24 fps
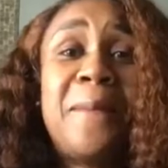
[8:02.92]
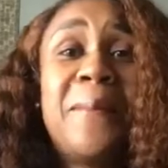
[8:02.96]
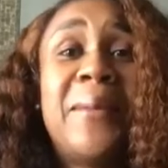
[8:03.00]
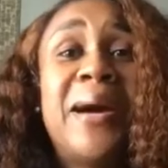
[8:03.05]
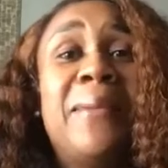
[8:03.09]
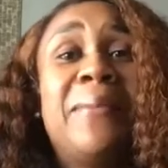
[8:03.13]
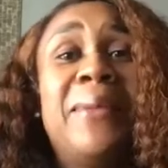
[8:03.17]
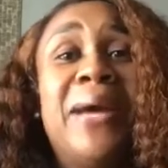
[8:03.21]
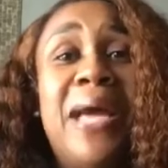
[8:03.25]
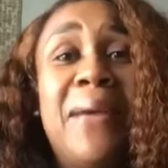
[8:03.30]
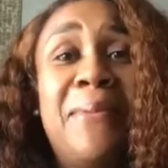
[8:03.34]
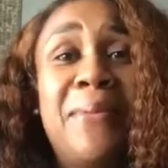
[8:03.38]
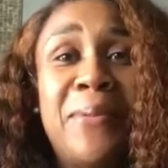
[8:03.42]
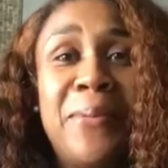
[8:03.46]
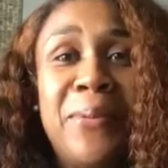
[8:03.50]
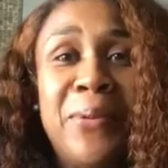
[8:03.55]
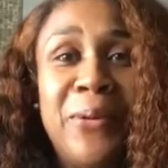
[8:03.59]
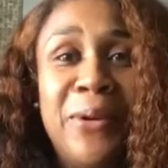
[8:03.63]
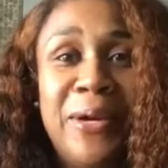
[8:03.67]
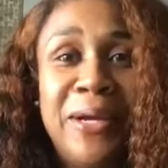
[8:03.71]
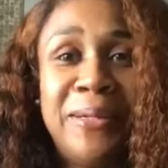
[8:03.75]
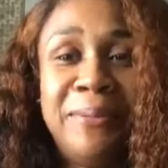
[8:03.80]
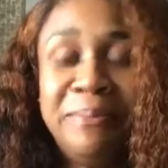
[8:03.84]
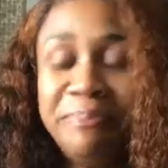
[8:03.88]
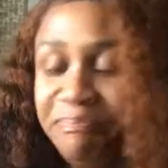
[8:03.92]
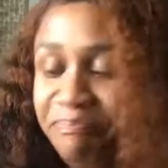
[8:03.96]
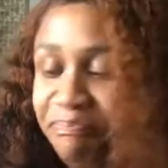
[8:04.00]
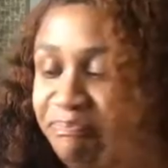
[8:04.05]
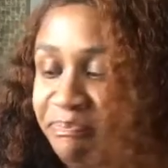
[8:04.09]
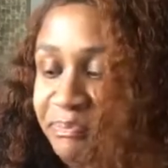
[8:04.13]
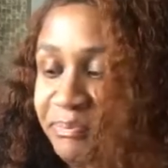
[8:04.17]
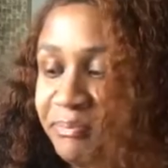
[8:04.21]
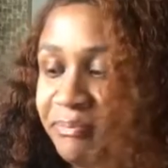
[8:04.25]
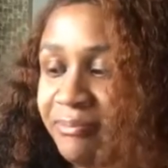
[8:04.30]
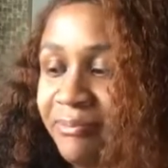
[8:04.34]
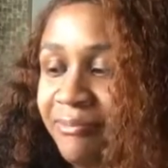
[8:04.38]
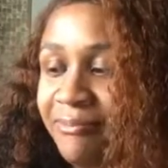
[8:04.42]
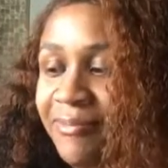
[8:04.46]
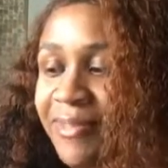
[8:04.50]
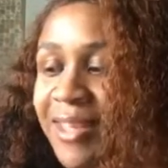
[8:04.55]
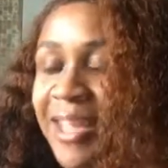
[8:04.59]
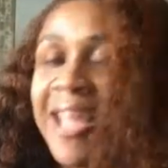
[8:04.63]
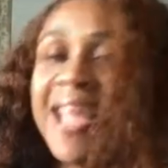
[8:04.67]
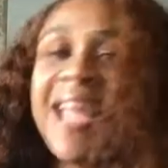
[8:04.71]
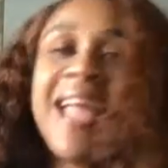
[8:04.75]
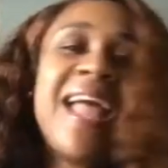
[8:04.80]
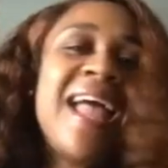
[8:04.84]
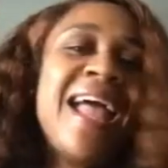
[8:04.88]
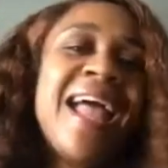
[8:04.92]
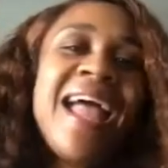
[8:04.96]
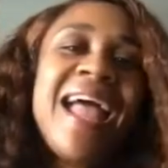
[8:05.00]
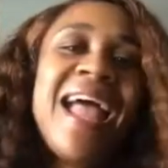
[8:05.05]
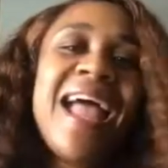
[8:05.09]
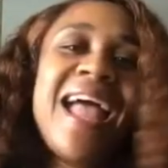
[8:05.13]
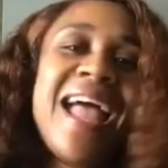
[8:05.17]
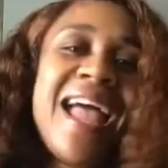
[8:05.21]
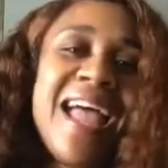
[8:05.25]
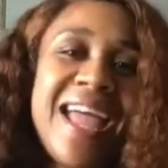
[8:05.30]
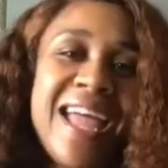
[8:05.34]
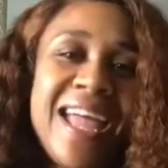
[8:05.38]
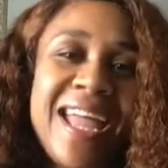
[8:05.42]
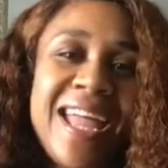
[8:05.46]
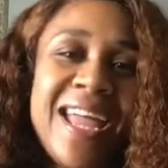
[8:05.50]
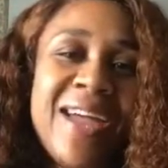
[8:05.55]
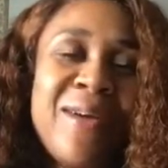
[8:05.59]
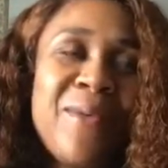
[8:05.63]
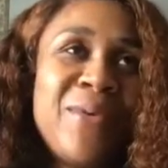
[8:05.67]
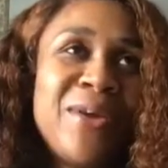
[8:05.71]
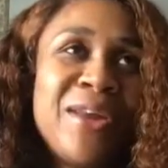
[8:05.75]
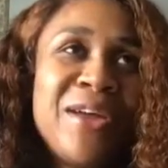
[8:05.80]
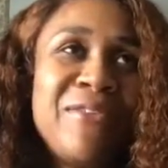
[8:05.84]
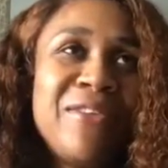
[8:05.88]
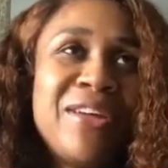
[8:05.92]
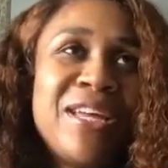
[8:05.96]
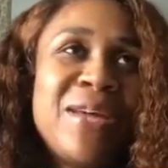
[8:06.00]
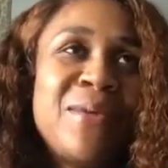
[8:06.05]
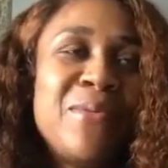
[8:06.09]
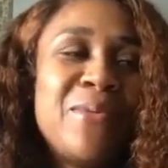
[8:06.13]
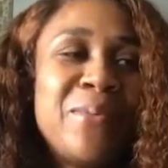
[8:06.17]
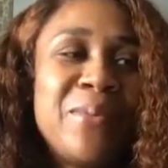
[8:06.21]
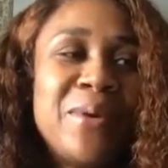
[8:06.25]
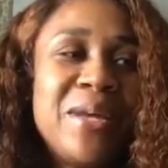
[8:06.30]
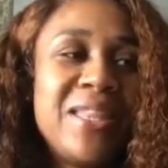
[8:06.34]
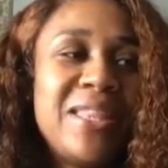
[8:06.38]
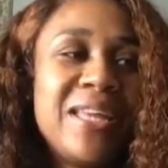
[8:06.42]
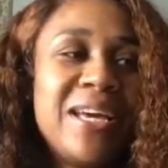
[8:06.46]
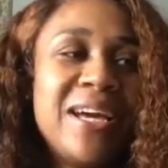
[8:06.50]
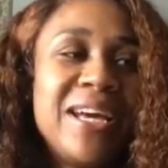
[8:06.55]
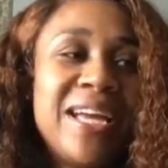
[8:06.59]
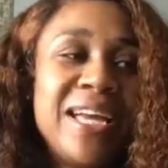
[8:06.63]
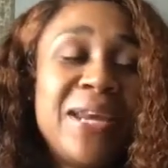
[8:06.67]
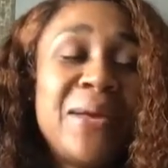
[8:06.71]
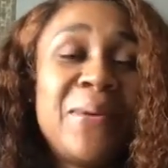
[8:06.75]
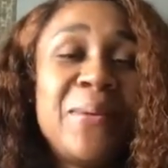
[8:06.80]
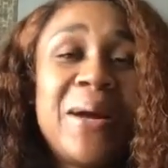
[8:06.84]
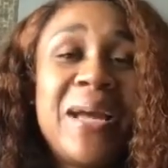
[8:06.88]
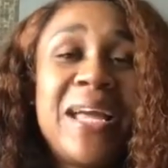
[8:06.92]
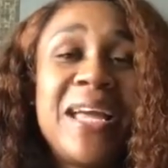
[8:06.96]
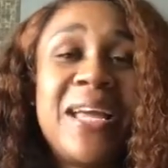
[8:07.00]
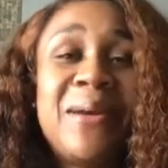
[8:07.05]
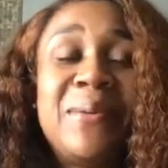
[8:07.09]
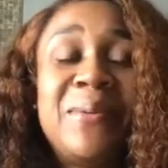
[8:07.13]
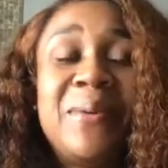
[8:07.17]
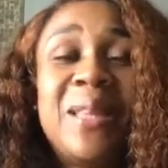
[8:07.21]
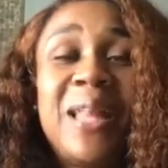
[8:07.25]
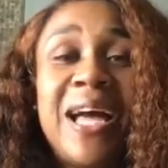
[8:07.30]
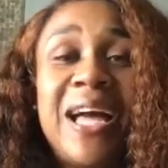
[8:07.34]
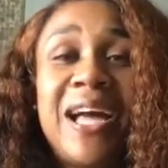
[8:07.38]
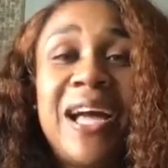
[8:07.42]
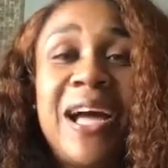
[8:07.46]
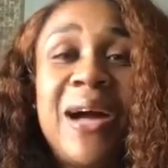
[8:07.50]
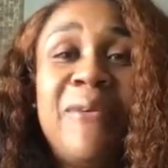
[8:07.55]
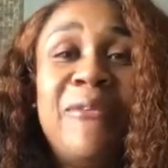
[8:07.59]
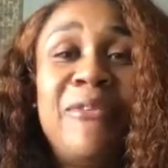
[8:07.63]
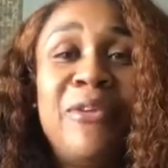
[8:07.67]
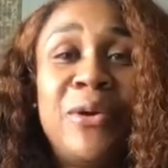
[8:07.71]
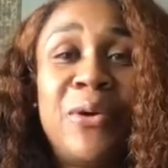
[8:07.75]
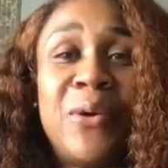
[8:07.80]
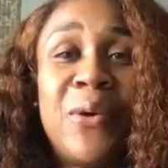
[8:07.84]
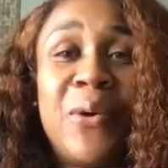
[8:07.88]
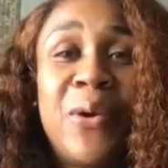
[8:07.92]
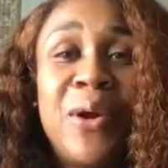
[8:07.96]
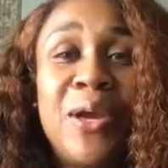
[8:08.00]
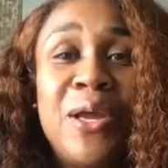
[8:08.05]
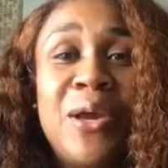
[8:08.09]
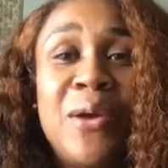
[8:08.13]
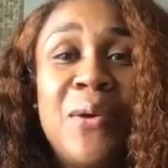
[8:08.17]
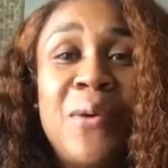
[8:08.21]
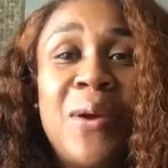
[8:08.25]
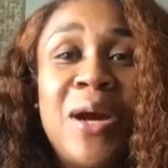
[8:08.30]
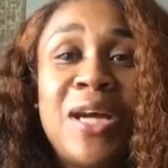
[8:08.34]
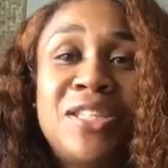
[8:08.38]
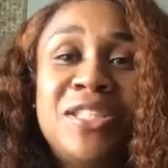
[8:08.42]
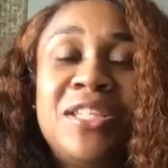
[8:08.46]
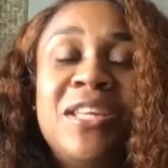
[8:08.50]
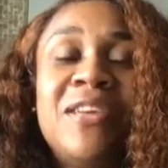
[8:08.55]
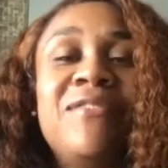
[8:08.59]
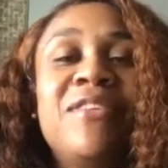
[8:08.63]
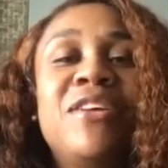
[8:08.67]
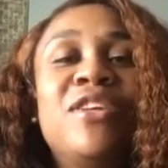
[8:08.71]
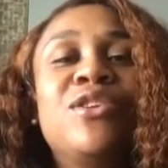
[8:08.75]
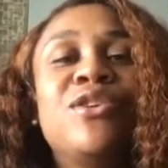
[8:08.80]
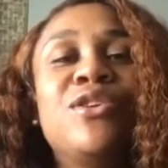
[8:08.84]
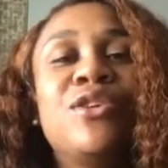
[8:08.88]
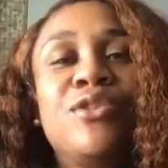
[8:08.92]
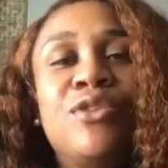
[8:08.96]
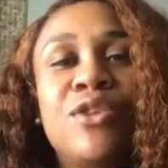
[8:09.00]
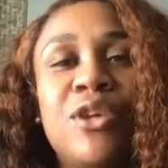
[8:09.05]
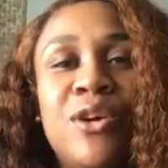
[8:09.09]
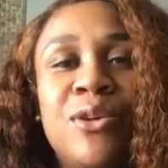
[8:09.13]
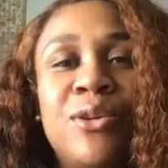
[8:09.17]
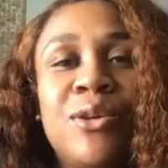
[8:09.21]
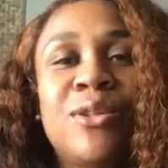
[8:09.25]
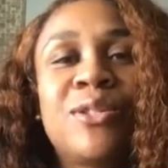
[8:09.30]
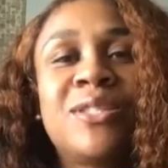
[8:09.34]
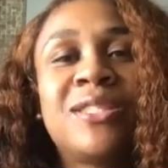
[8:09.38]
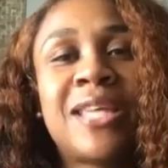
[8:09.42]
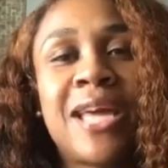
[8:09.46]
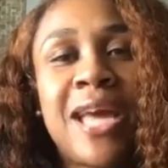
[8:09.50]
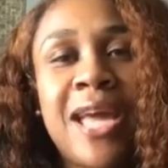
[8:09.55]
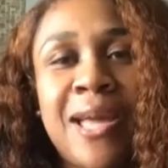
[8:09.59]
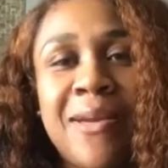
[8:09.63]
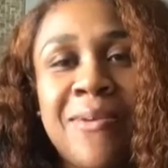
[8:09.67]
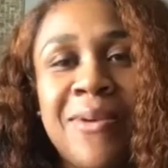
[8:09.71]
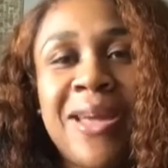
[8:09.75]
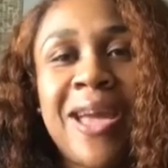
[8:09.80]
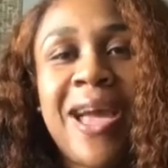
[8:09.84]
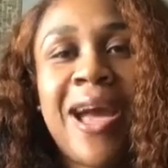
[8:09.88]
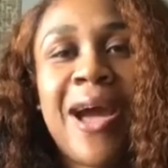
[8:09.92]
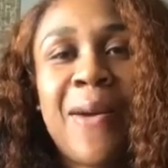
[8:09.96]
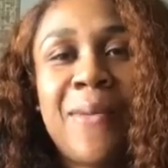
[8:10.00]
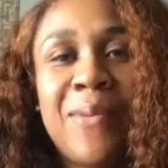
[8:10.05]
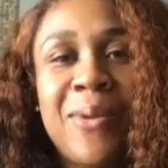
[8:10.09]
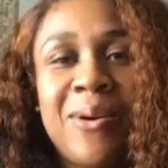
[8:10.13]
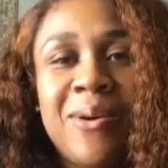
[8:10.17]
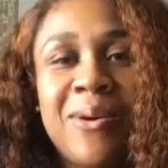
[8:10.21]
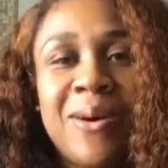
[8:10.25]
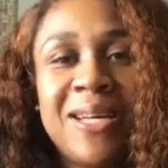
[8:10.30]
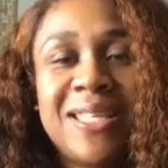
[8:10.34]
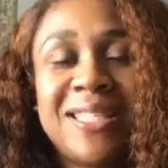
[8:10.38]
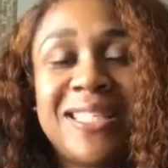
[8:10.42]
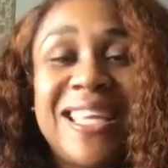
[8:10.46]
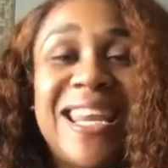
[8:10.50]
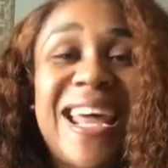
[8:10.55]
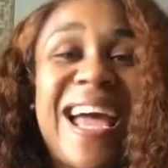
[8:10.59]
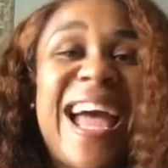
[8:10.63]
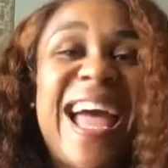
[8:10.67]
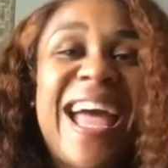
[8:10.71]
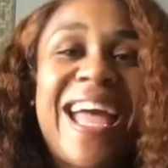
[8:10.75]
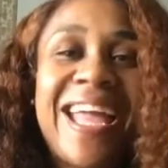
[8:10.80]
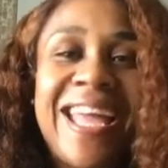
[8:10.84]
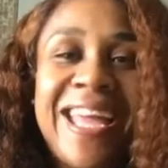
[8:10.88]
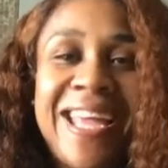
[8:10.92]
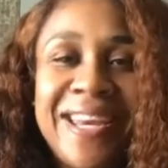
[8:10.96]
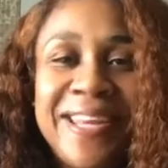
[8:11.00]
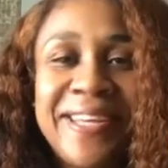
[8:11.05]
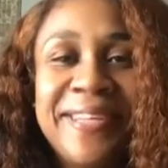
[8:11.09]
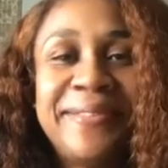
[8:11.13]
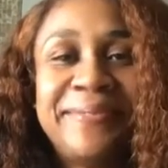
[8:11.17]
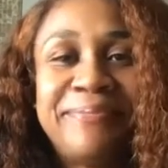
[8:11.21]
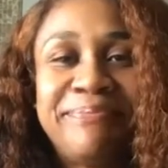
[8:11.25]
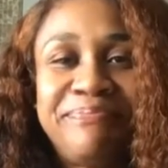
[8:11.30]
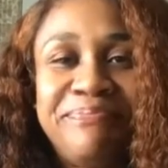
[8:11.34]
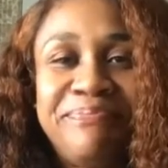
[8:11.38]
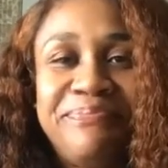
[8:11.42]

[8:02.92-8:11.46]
my baby boy. And whenever he would be there, anyway, he'll be like, I'm gonna go ahead and watch TV. Do you know those same Cowboys that I hated?